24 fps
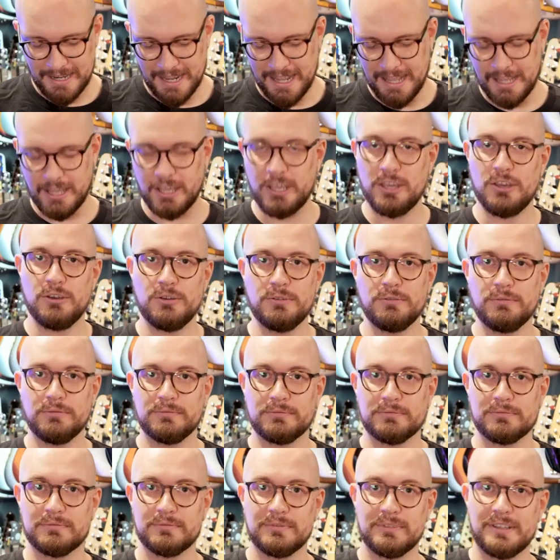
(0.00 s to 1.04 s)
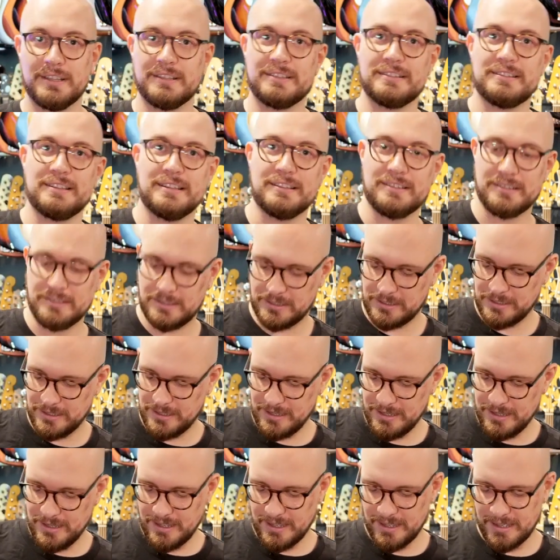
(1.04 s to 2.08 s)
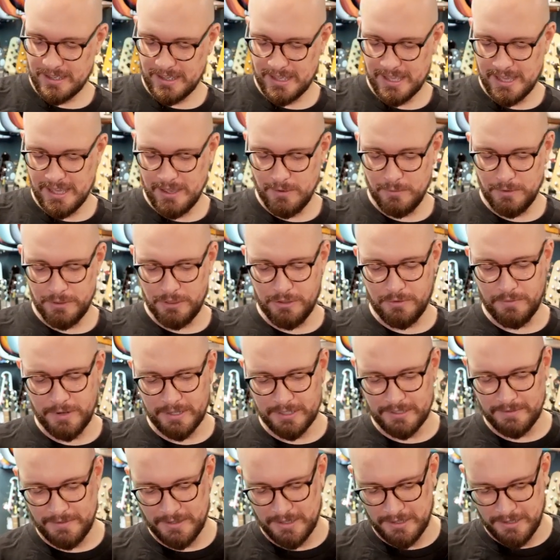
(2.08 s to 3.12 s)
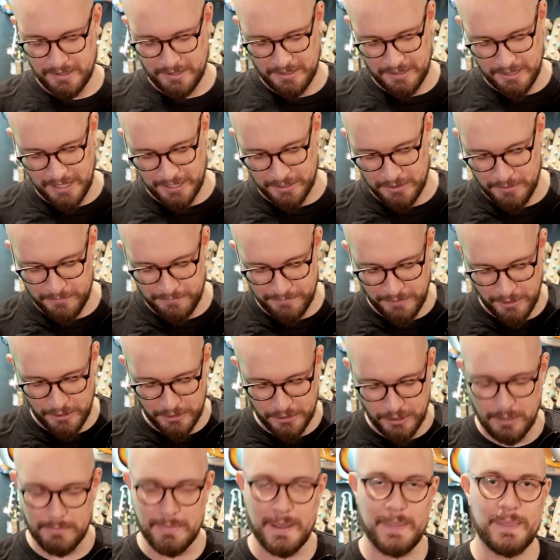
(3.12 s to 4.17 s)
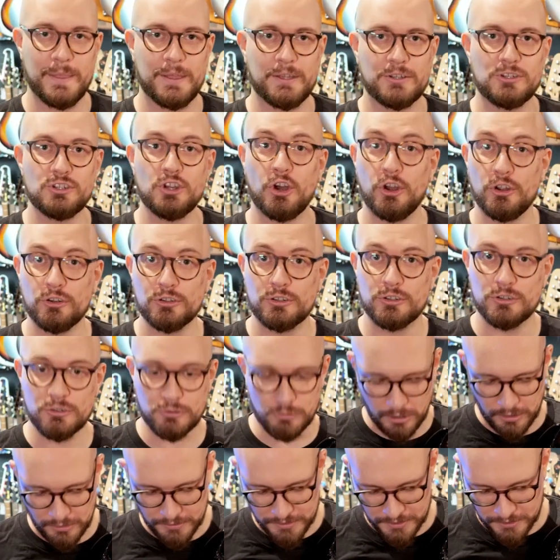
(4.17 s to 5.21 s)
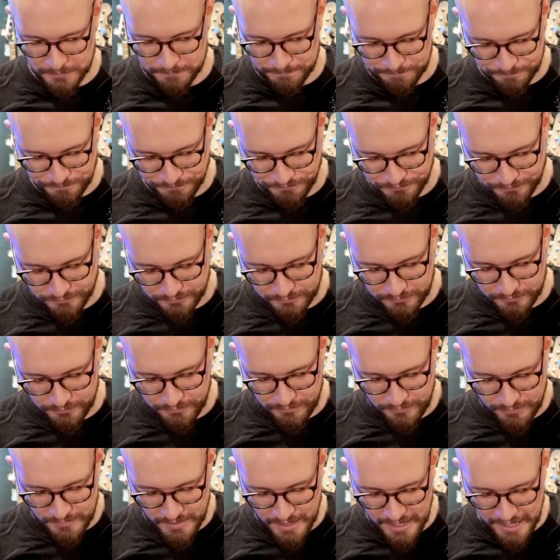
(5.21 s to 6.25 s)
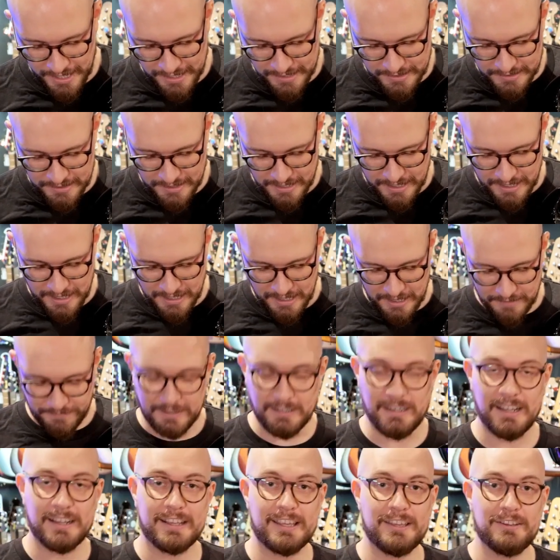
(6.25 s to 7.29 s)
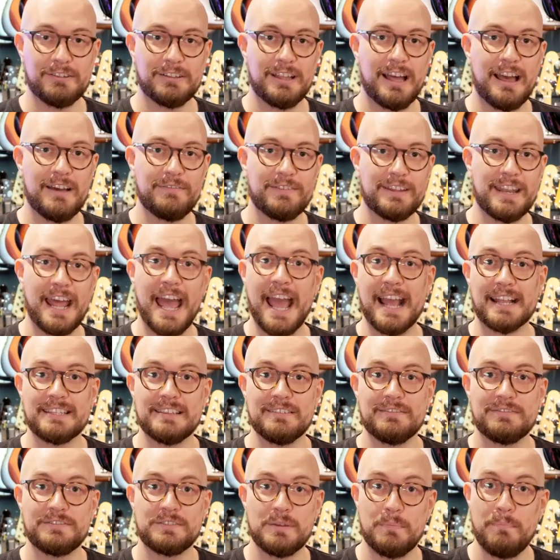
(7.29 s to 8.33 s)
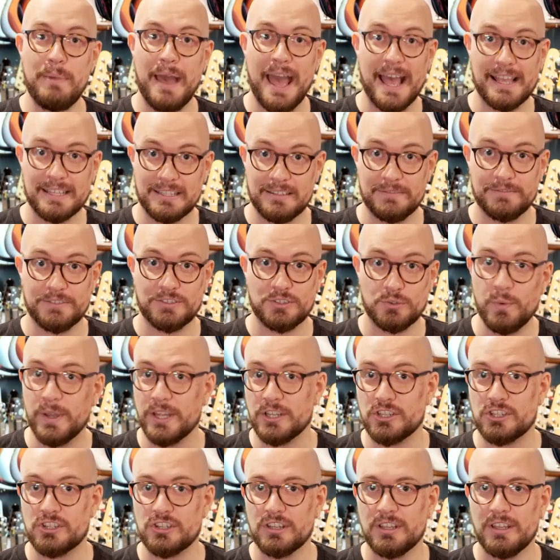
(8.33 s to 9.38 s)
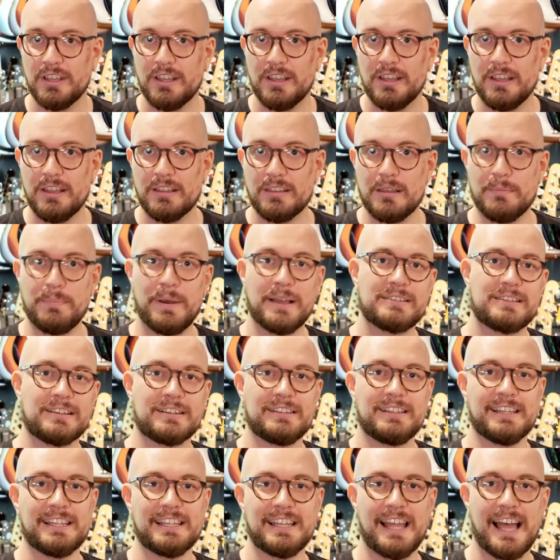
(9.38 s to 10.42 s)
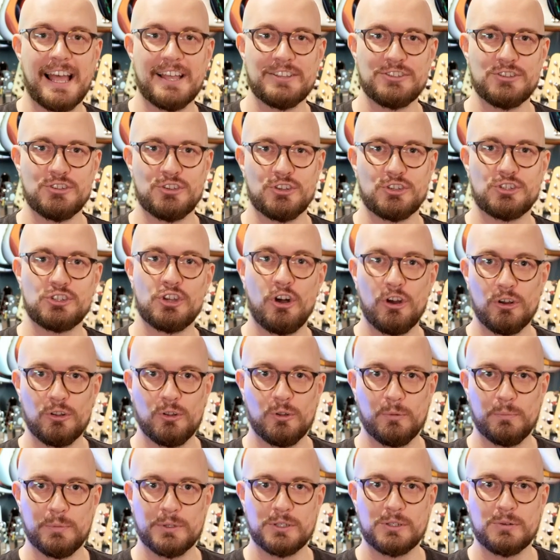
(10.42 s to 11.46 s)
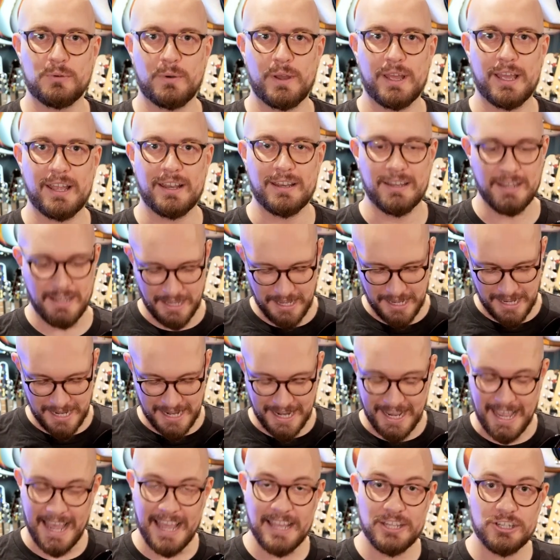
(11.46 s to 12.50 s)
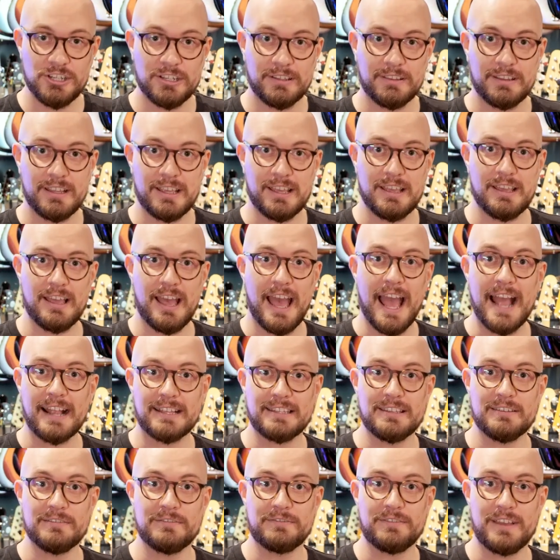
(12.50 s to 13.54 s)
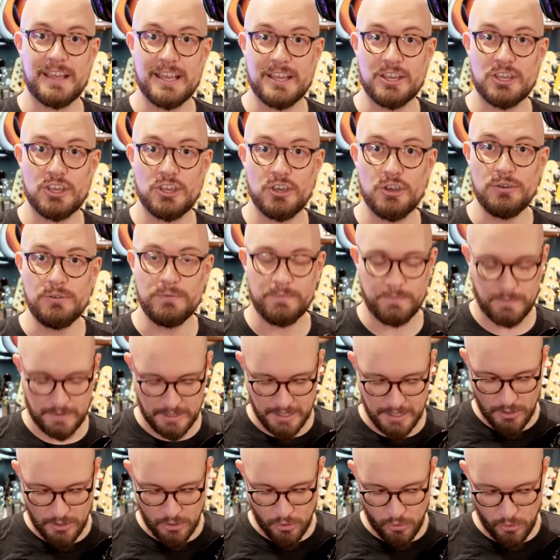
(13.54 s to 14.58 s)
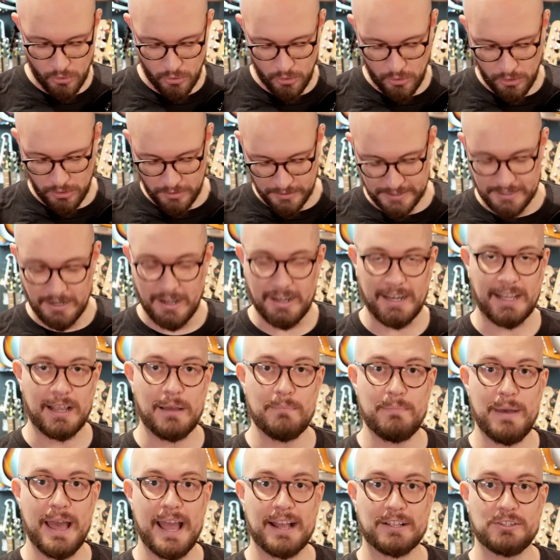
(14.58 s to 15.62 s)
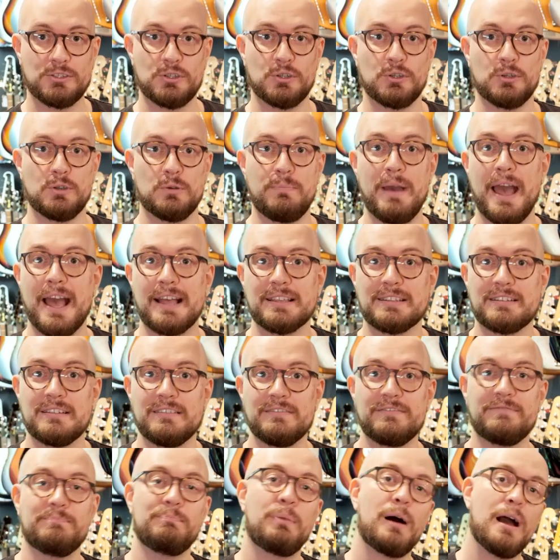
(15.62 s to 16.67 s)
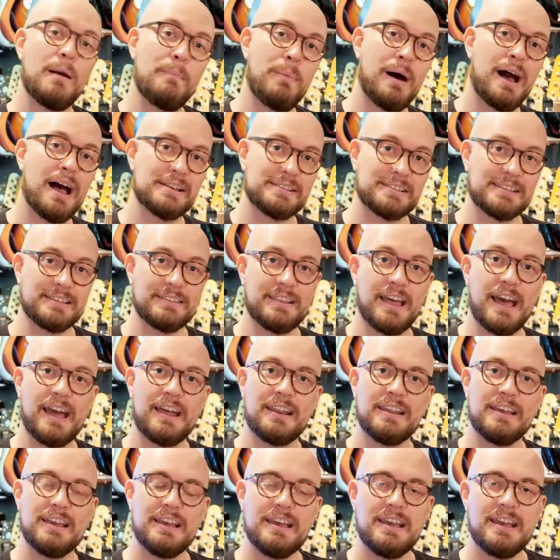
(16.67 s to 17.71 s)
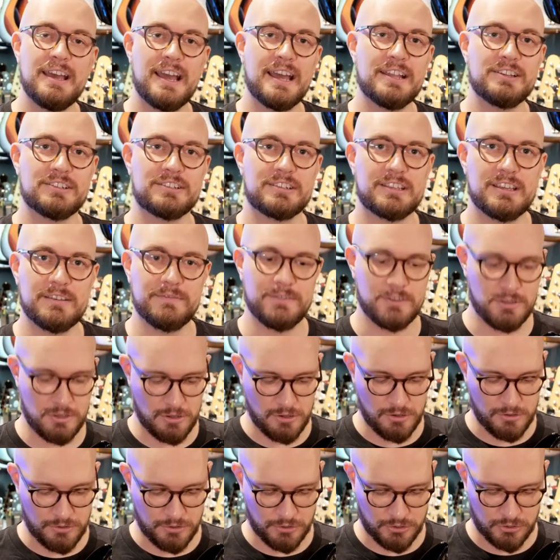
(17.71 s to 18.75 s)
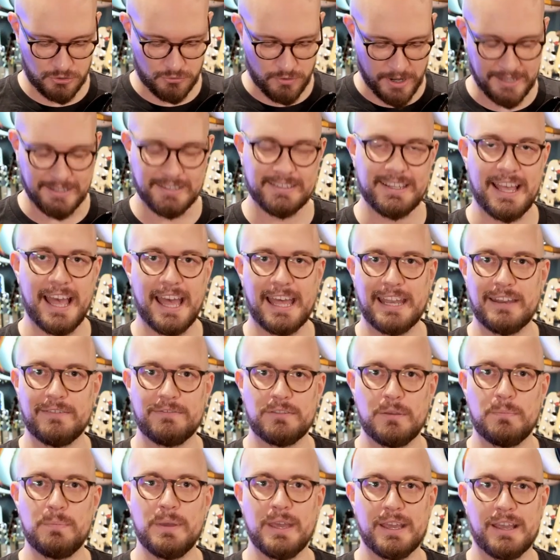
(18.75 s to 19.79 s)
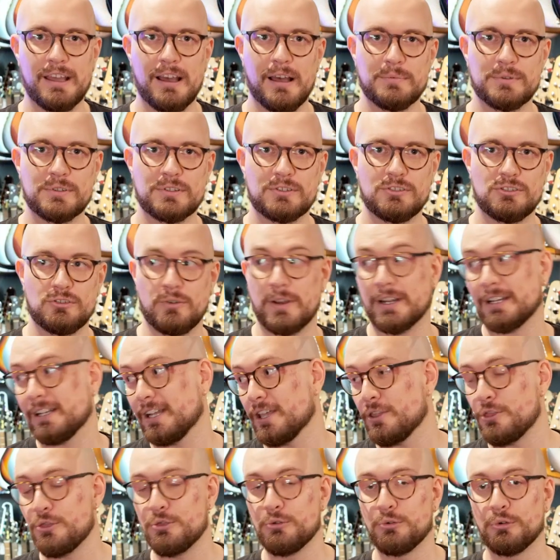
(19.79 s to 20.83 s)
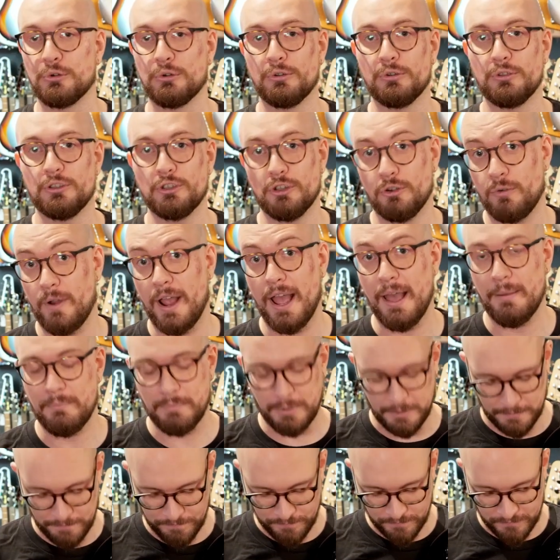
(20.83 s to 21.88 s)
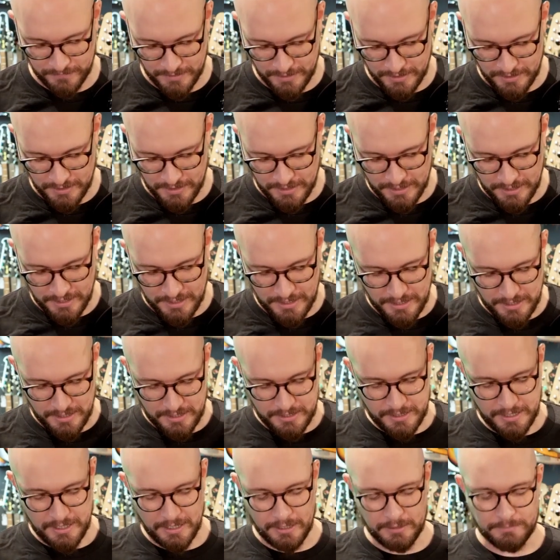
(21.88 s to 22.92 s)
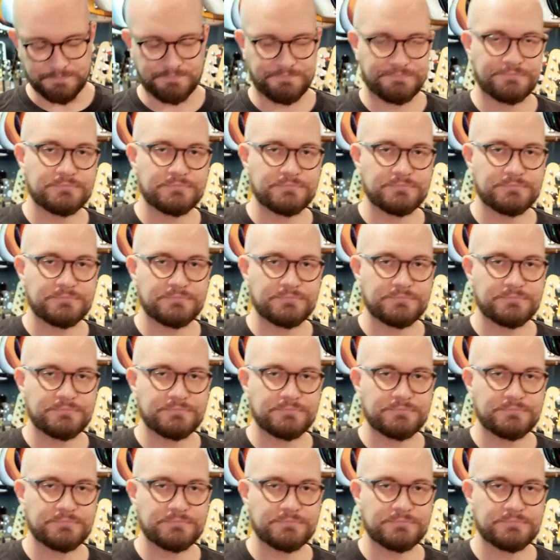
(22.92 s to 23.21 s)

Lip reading: EQ that sits here with the rest of the volume and the tone controls. And if you're lucky, you'll have an active to passive switch that basically allows you to toggle between engaging the active EQ or dialing it back to passive, bypassing that, and just giving you the straight sound of the pickups directly through your amp. Now,